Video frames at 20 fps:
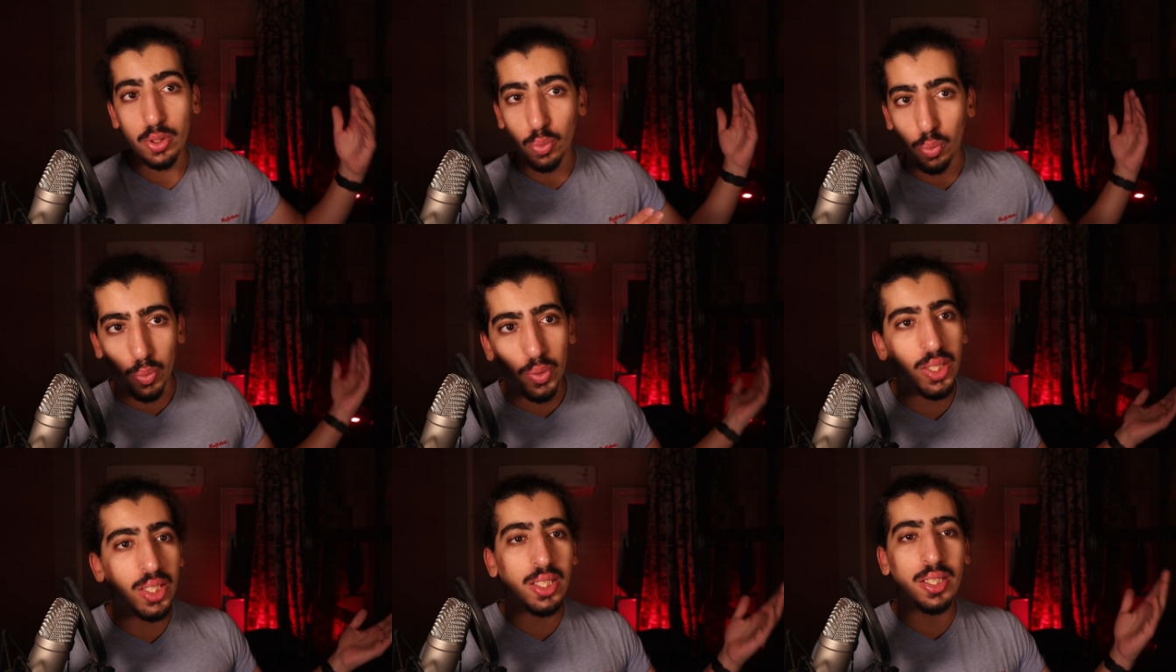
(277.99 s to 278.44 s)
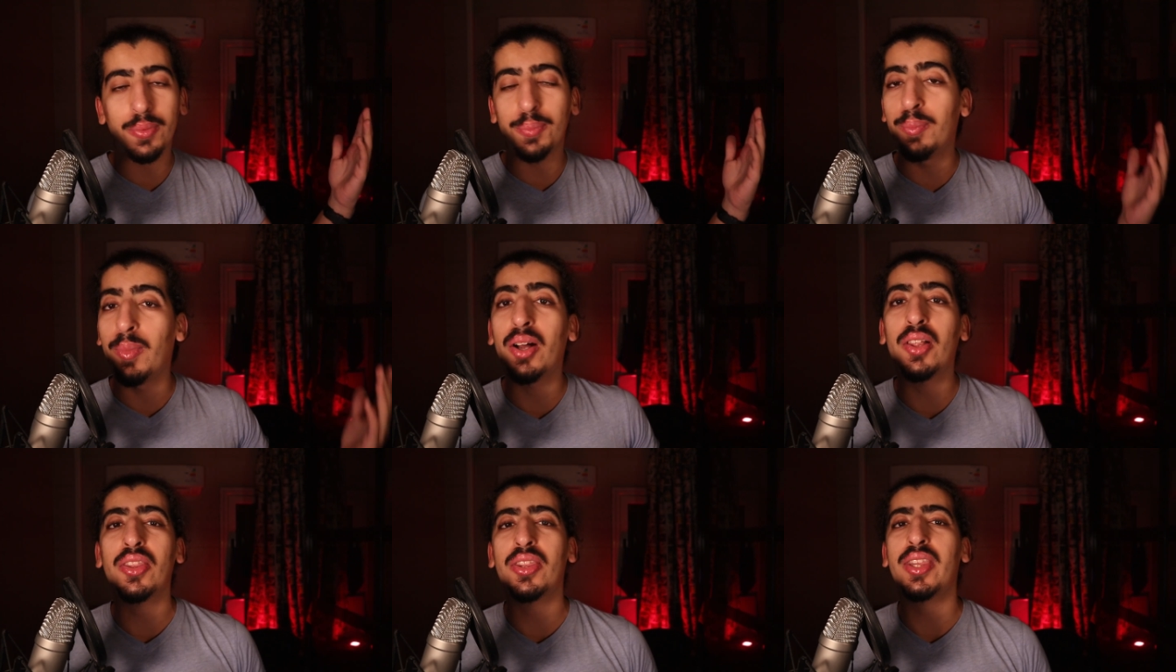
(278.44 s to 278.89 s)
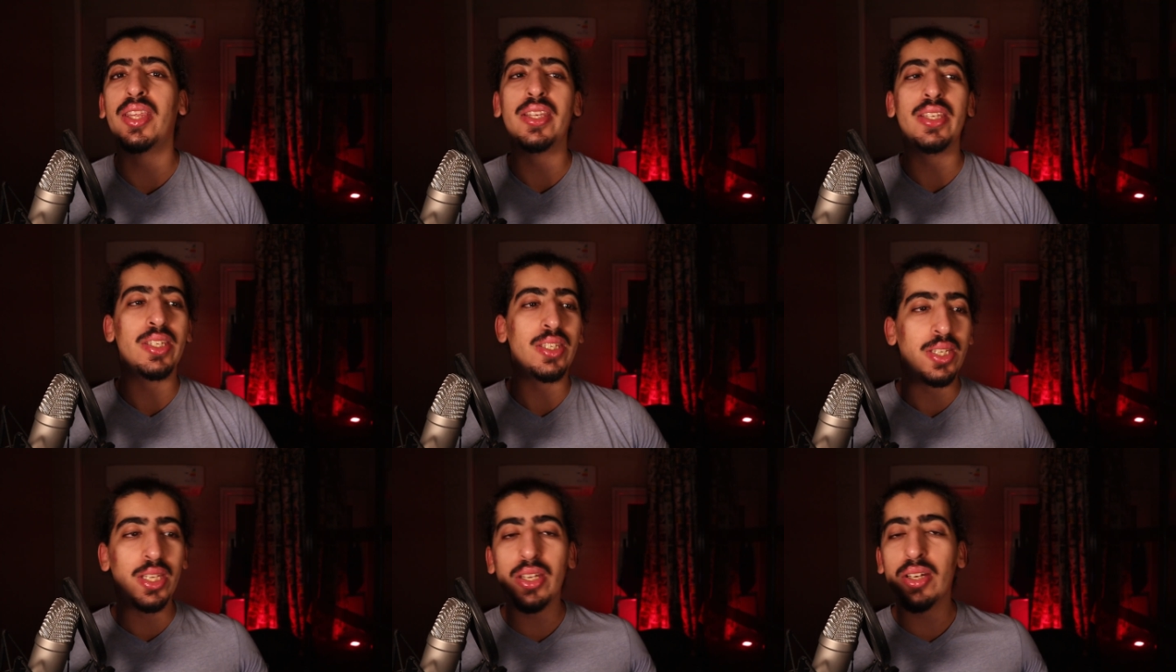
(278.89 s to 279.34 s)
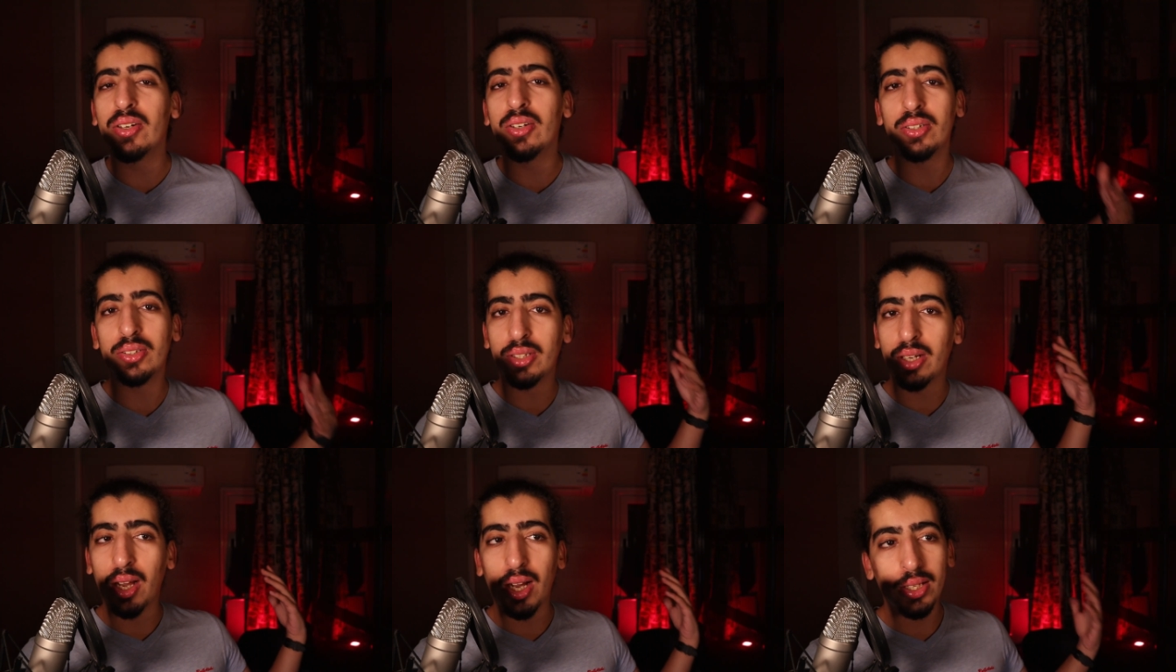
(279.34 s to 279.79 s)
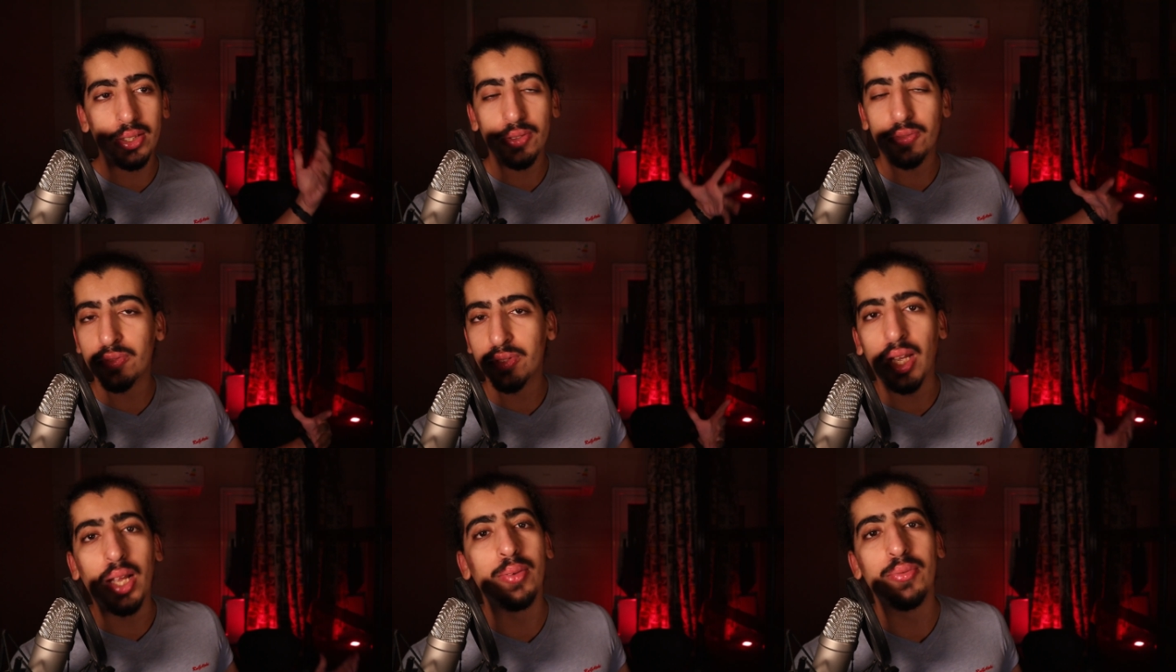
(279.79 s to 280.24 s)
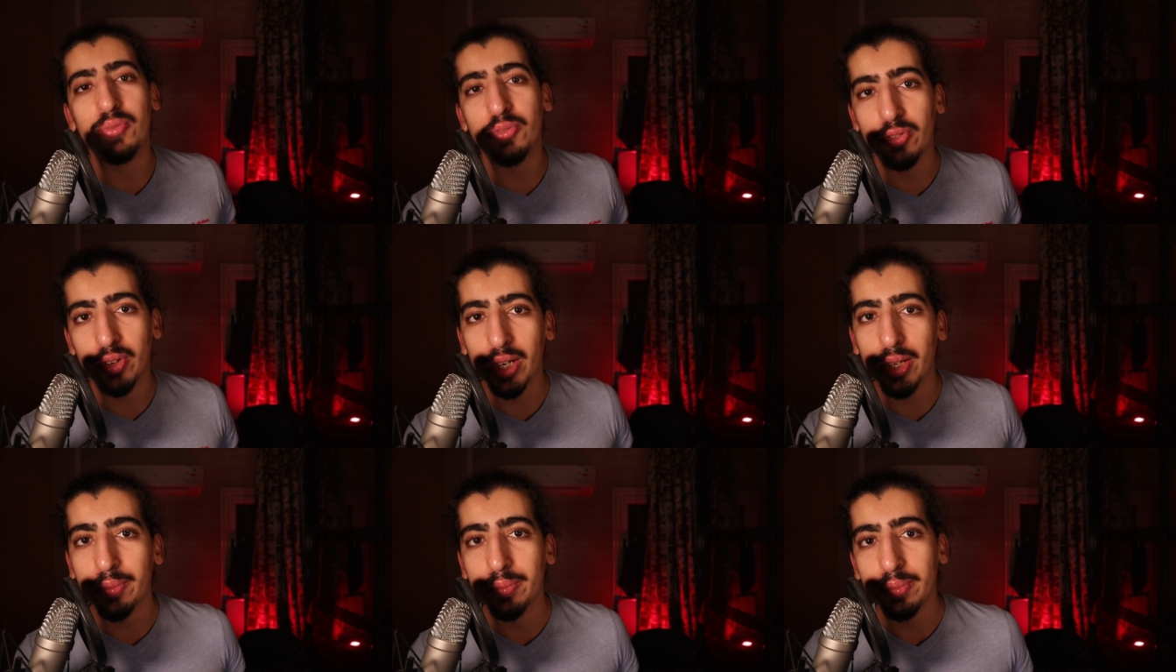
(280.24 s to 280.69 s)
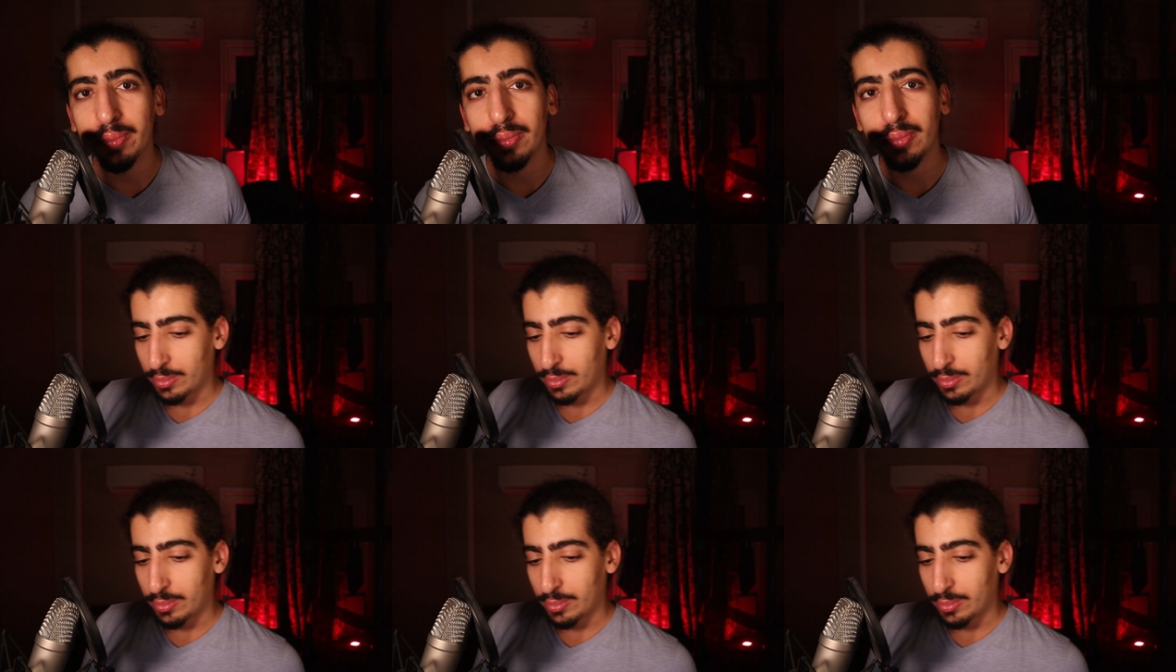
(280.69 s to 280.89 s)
week, month, and year kind of time frame.